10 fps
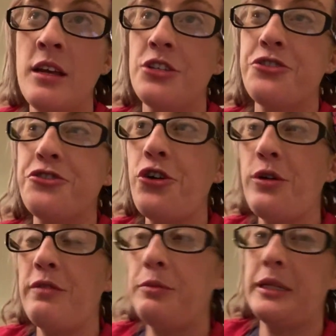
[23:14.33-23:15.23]
So
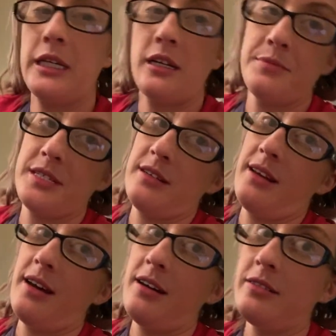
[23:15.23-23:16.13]
everybody comes in and
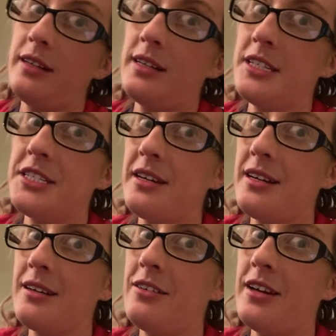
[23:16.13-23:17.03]
out, and it's
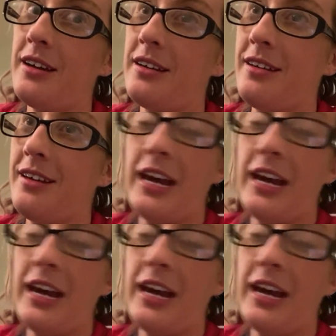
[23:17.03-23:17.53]
like, okay,